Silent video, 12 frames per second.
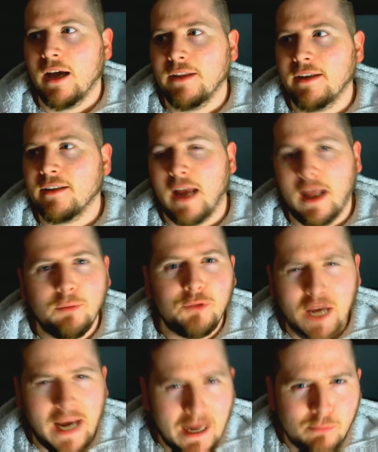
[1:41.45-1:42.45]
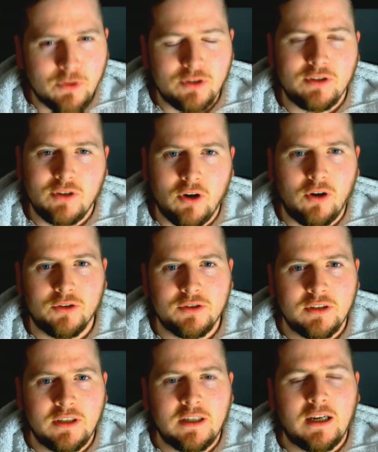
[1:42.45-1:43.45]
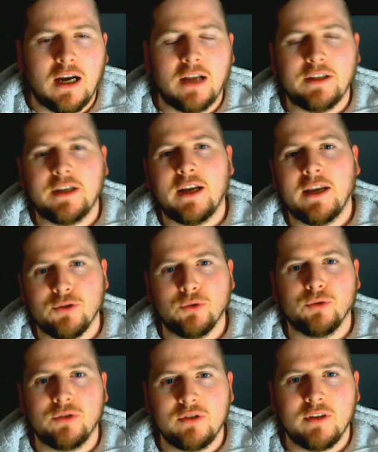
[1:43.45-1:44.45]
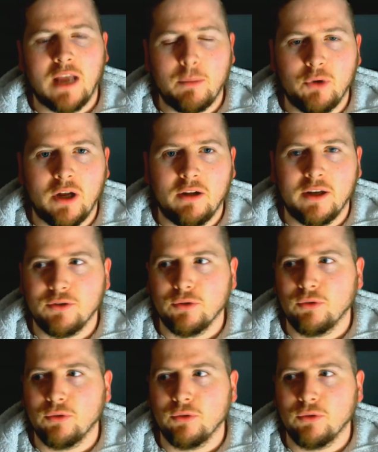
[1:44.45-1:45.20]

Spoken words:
And then Callum Chambers scores. And then Jesus, however